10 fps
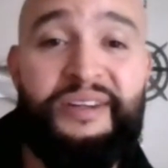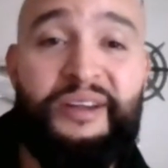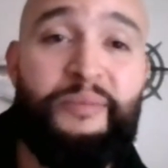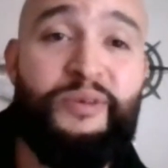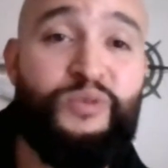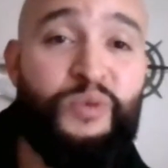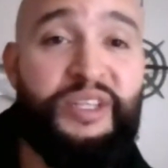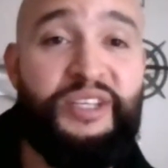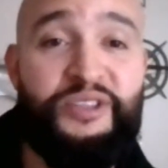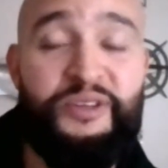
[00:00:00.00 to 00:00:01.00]
numbers where
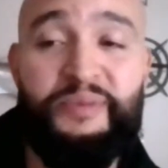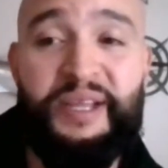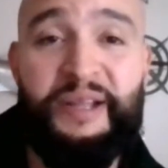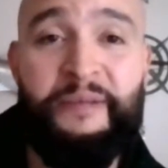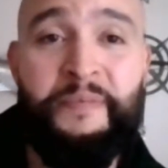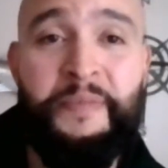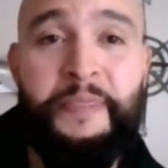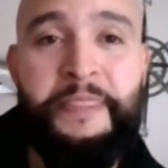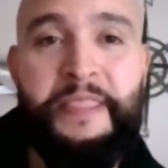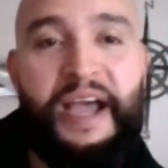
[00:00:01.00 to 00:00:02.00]
they should be.
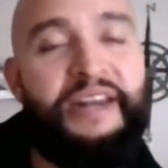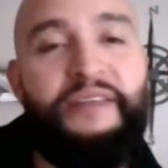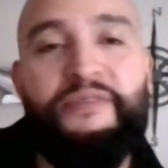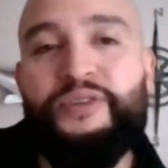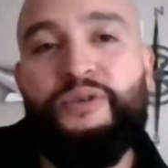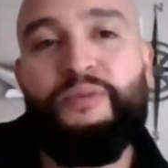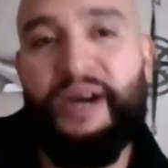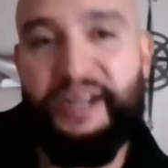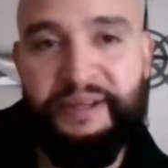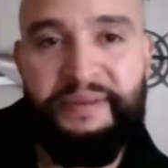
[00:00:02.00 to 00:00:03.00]
I never knew
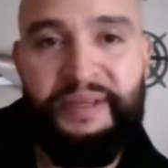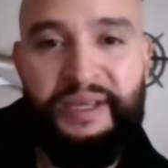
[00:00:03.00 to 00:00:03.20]
about it.